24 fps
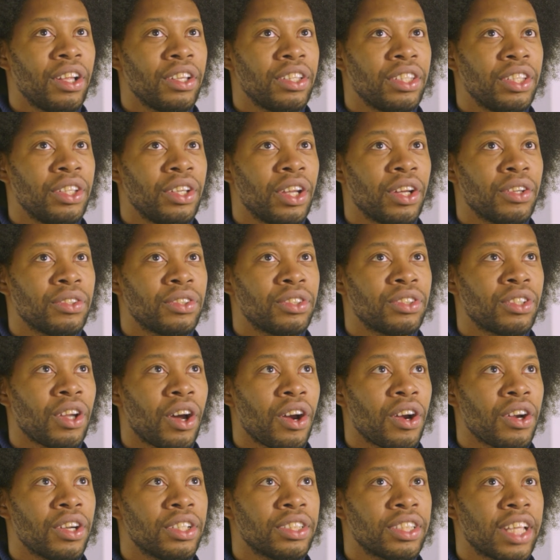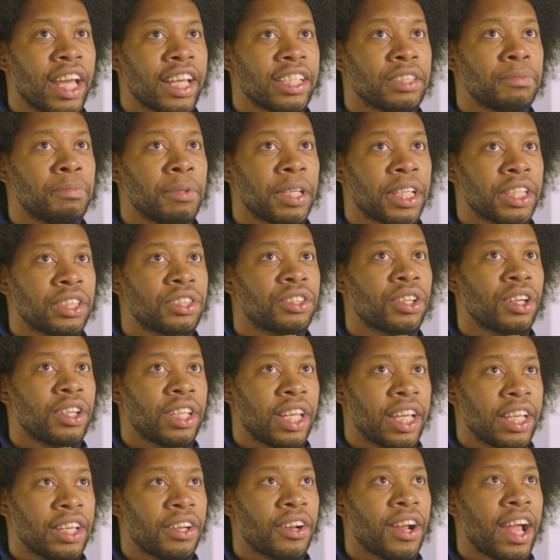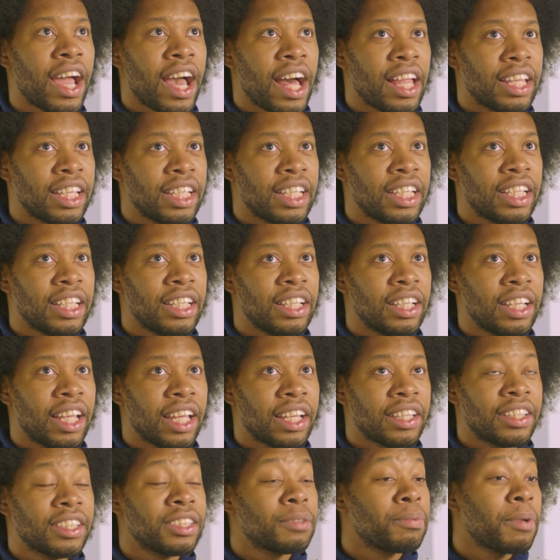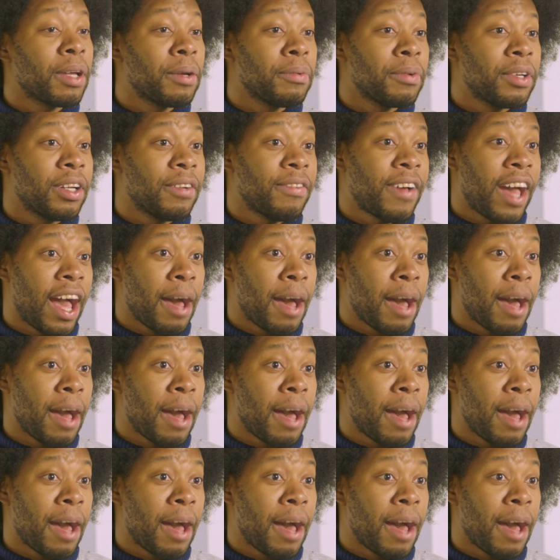you know, stars as big as Charlayne or Alan, like this play wouldn't have